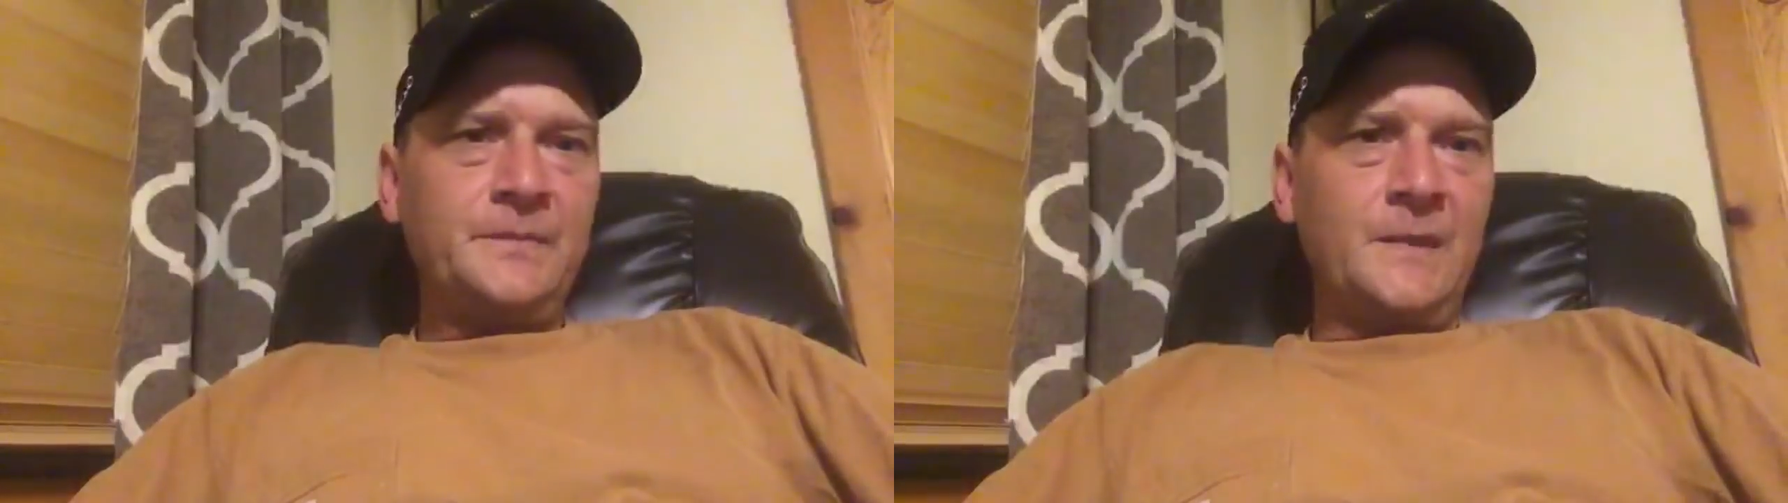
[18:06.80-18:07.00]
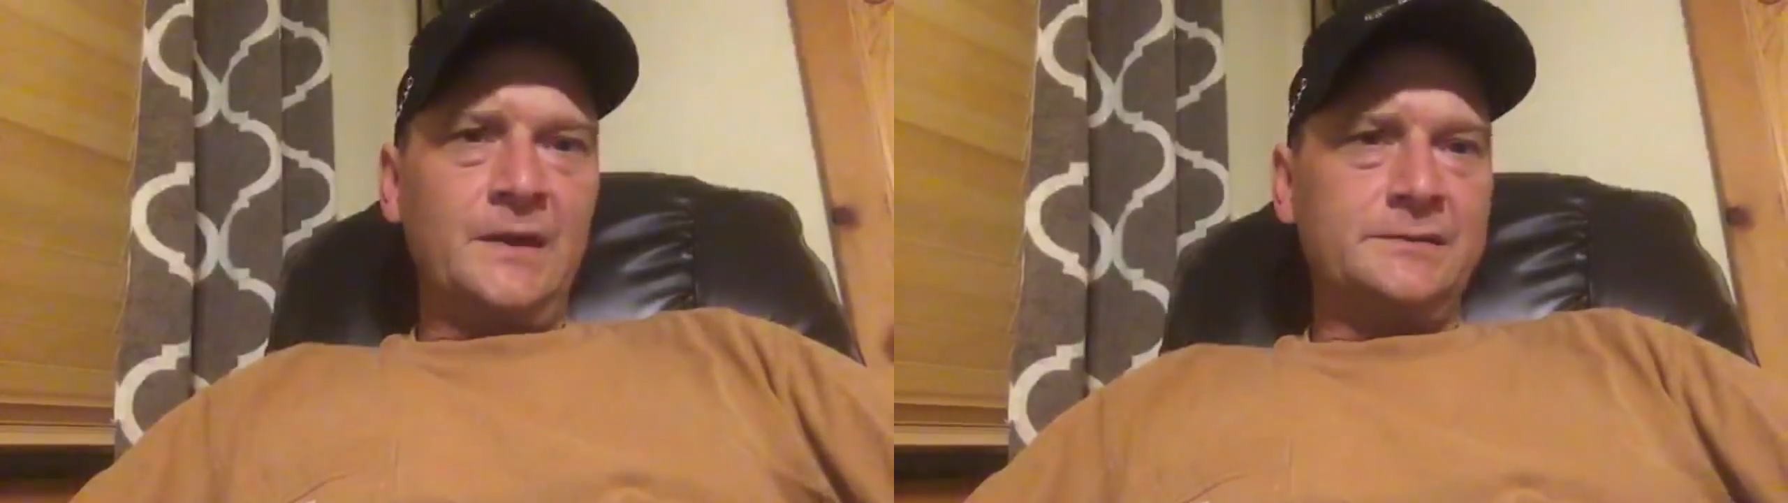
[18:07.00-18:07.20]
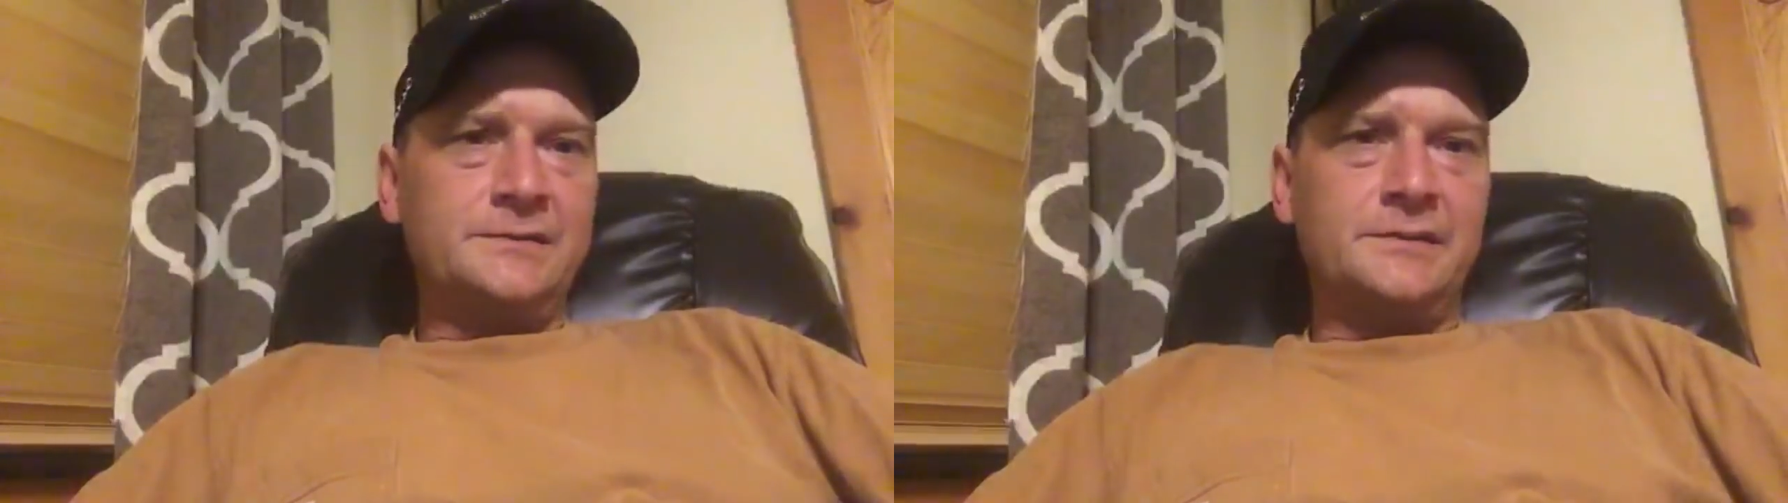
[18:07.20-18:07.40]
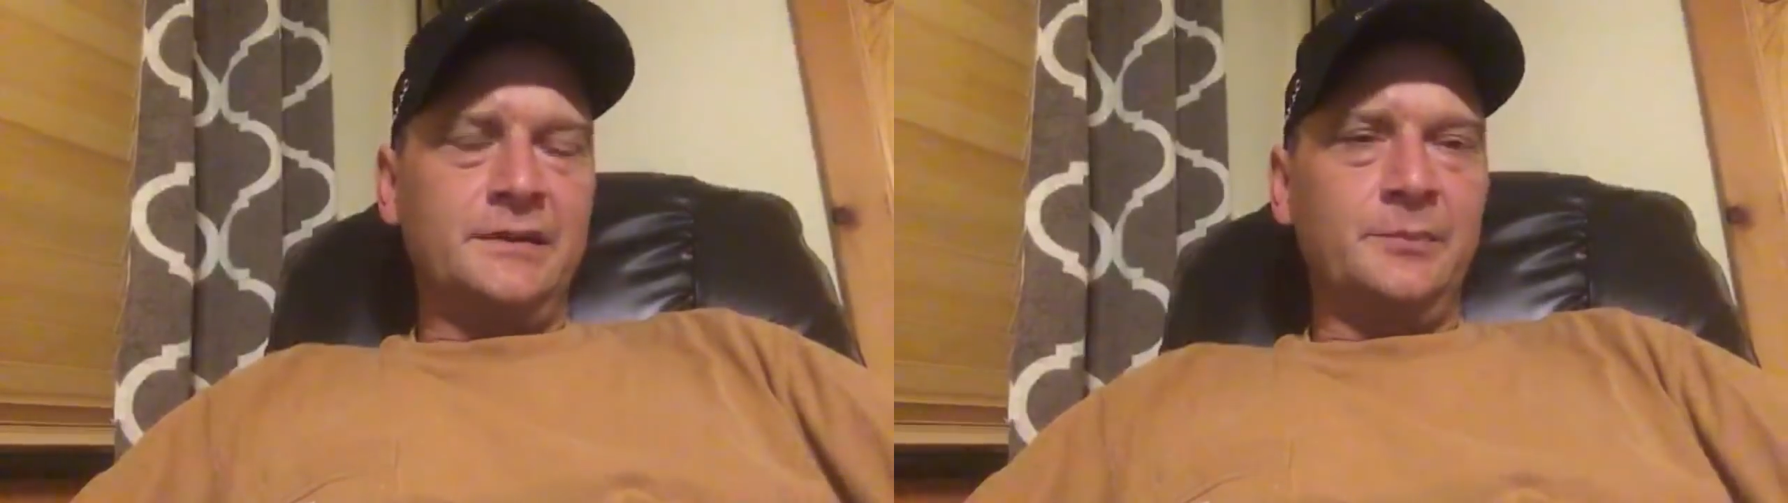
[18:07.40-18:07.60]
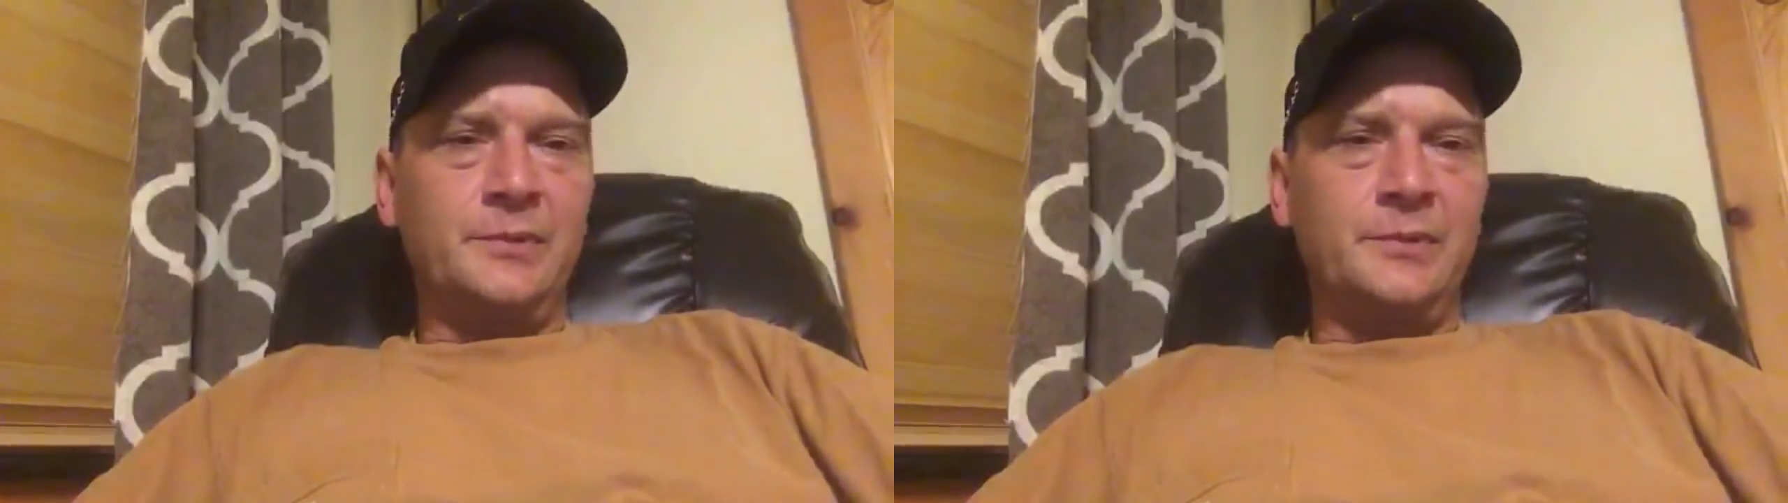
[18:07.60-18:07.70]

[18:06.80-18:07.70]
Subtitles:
it's the same